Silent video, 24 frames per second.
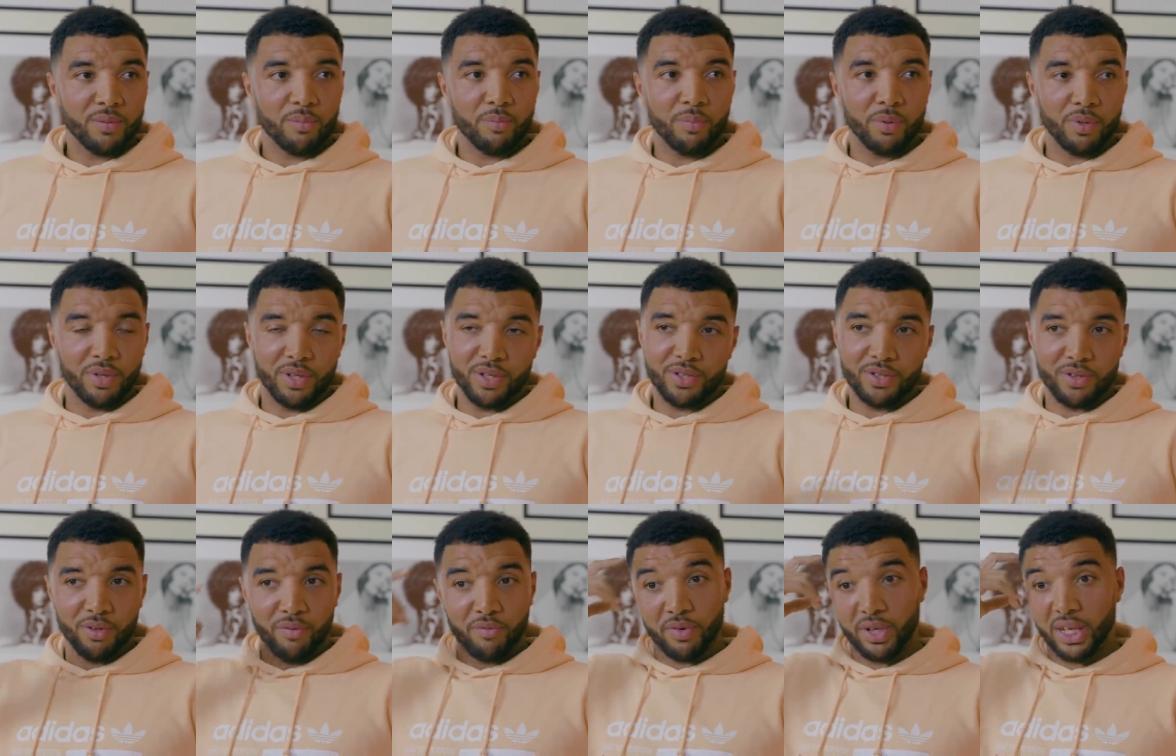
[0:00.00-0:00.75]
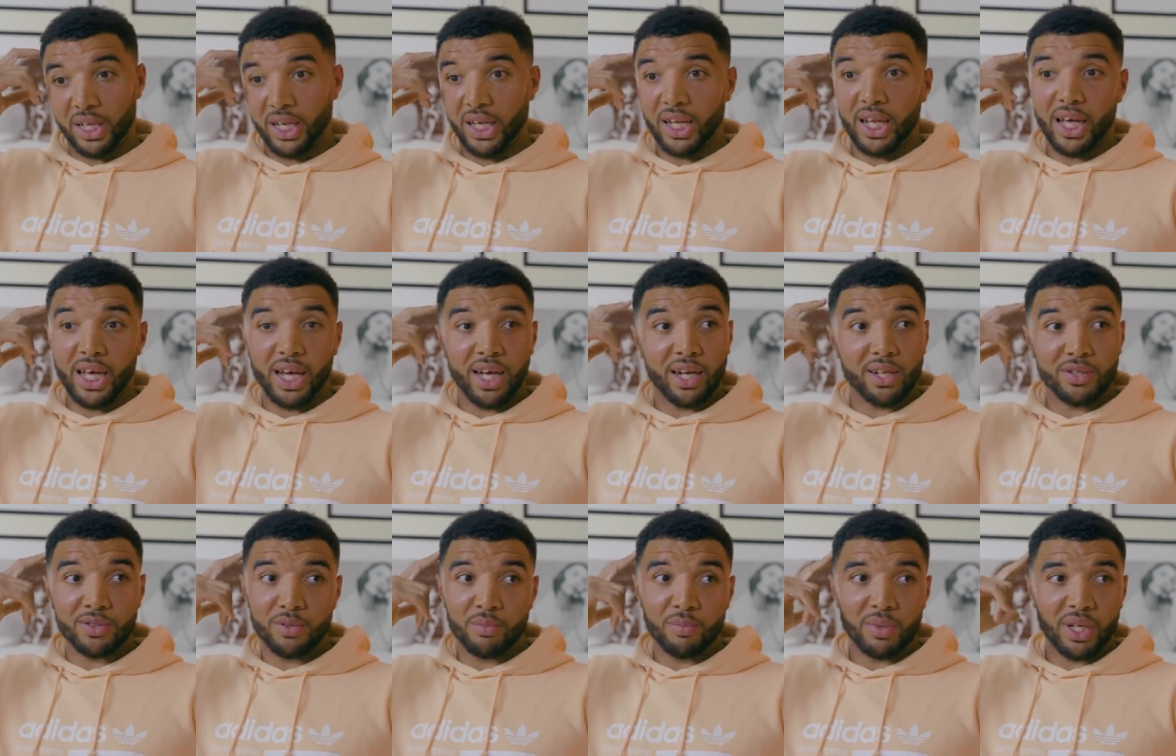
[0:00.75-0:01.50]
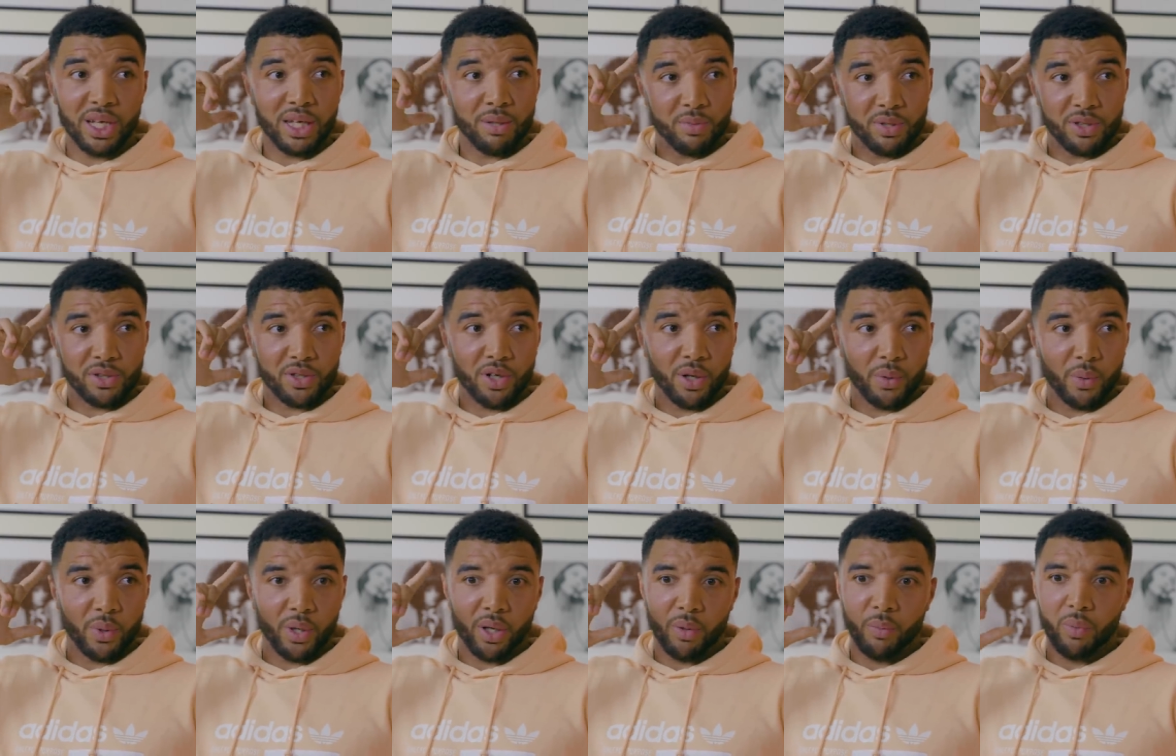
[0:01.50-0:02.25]
But there's something in here, there's some demons
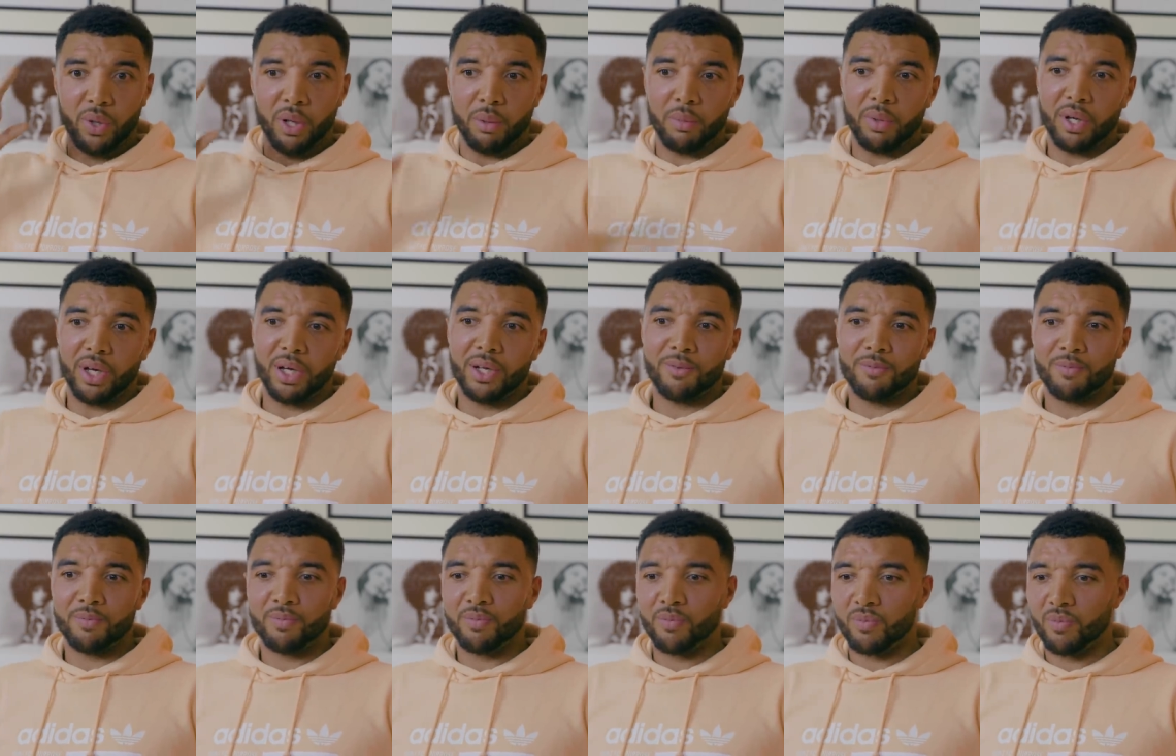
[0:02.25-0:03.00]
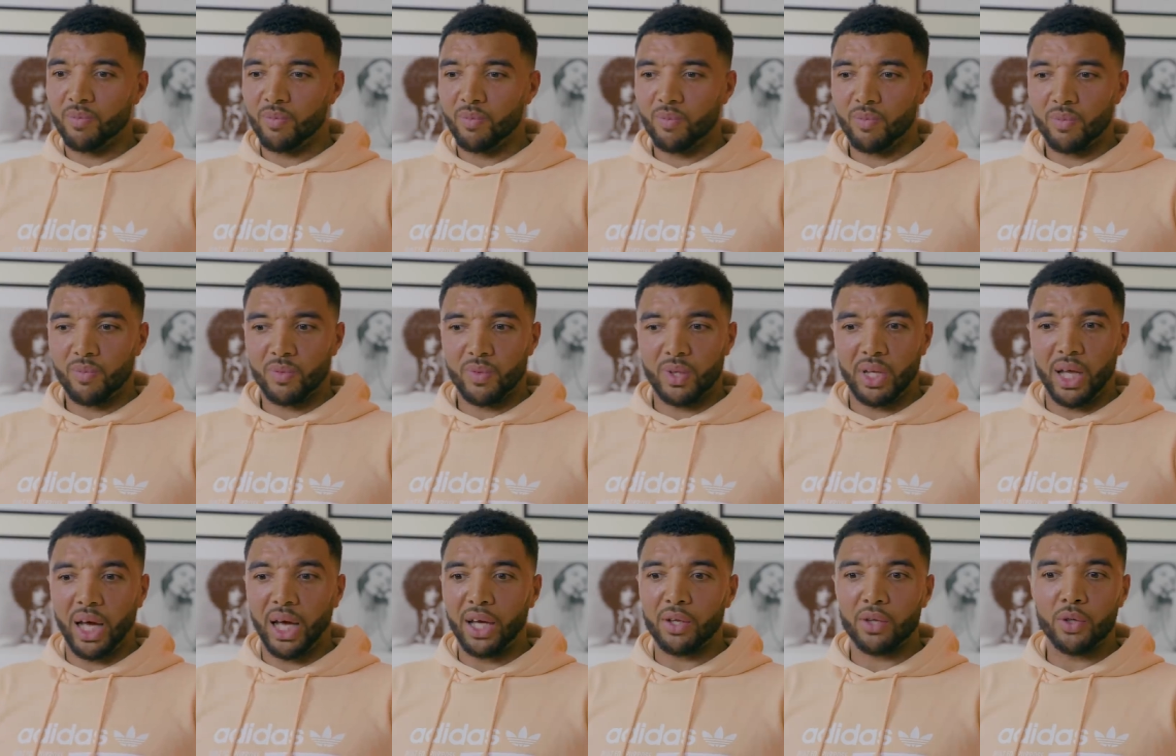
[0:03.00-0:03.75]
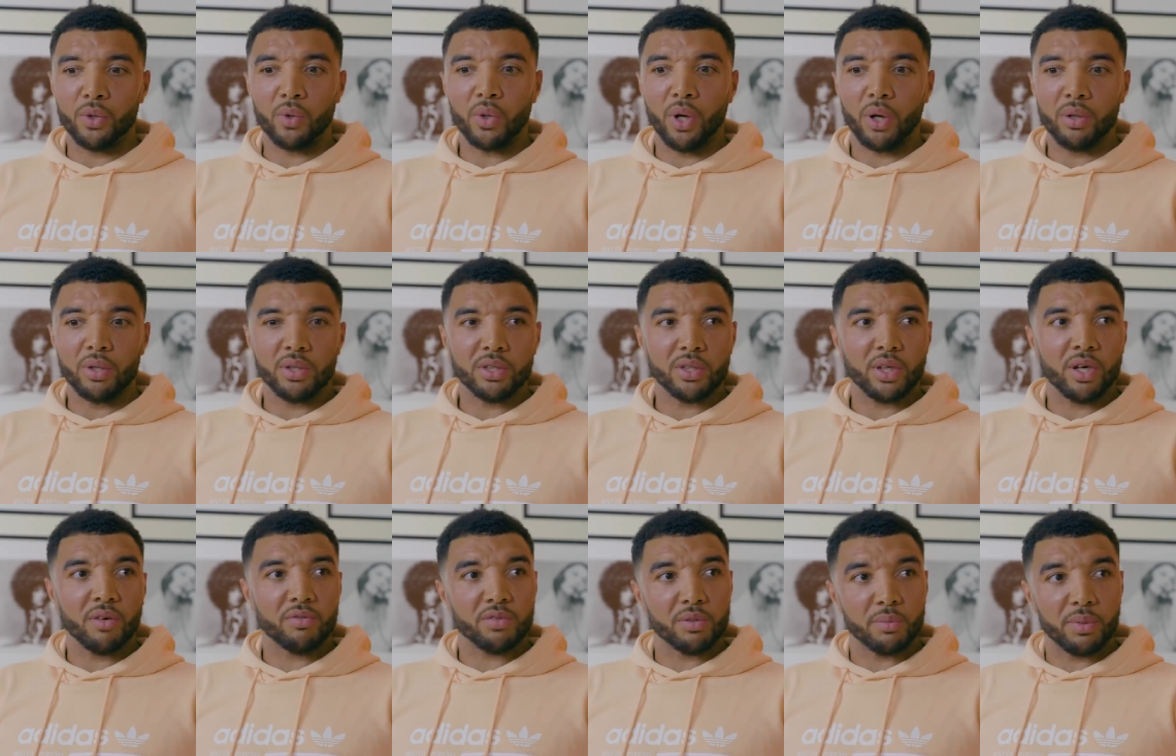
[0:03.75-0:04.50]
going on where I'm like, nah, you don't
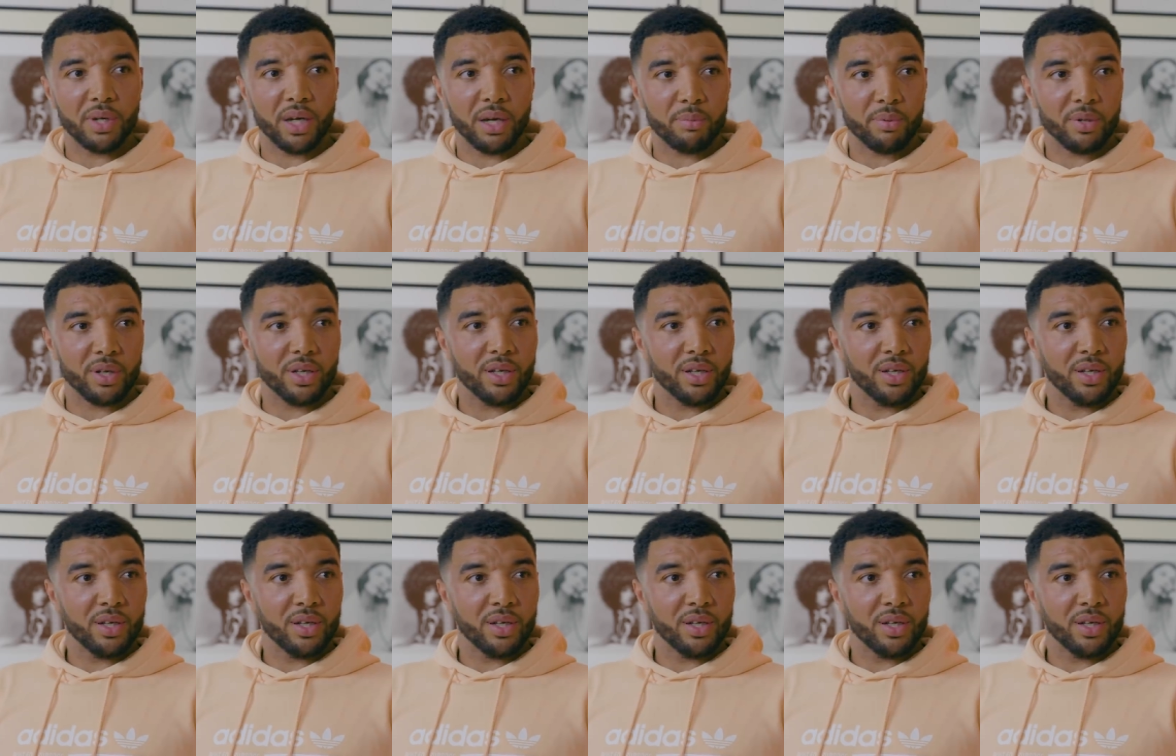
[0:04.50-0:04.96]
deserve to be happy.